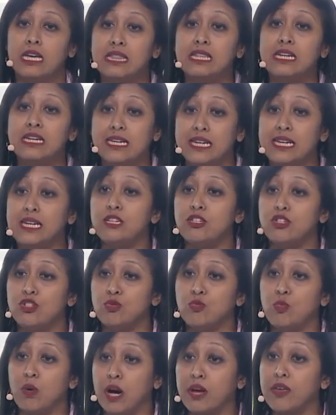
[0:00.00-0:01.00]
the need
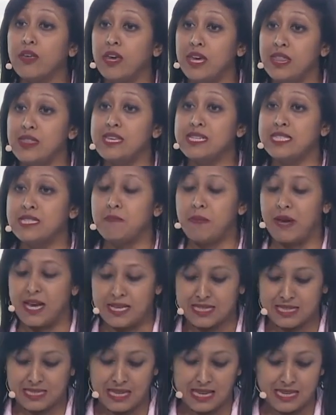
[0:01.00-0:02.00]
to work in this
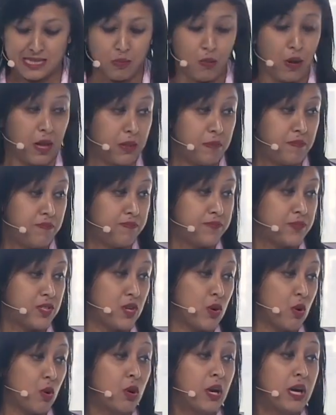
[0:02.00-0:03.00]
space as well.
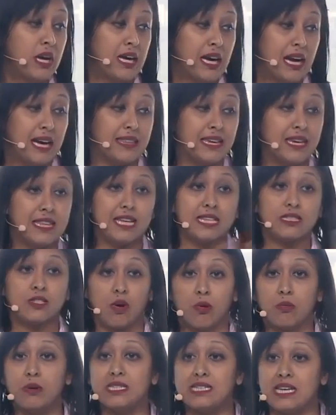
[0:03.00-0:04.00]
So I think that's
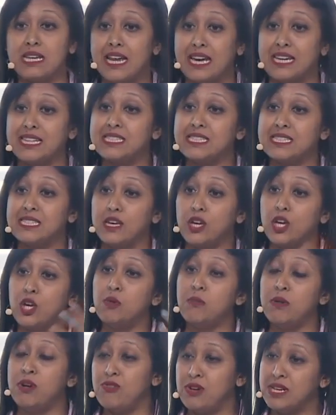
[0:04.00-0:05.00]
always a nice, the
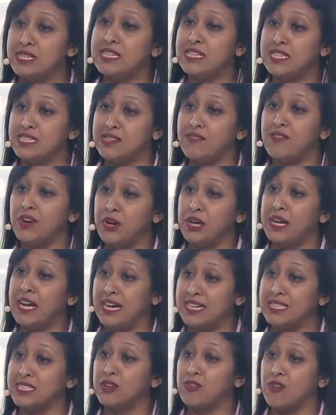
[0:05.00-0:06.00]
human reason is a very
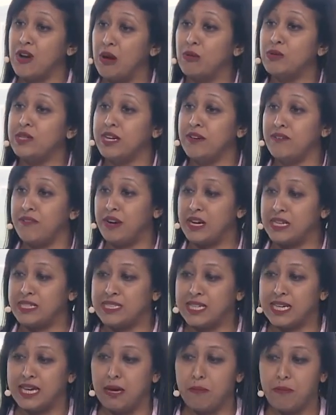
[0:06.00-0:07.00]
nice grounding for
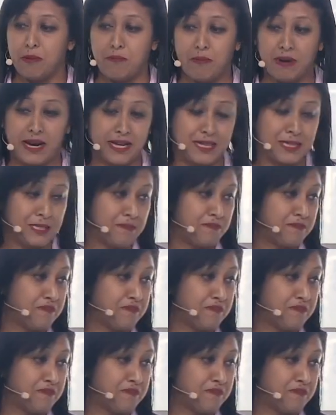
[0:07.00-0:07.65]
us to keep in mind.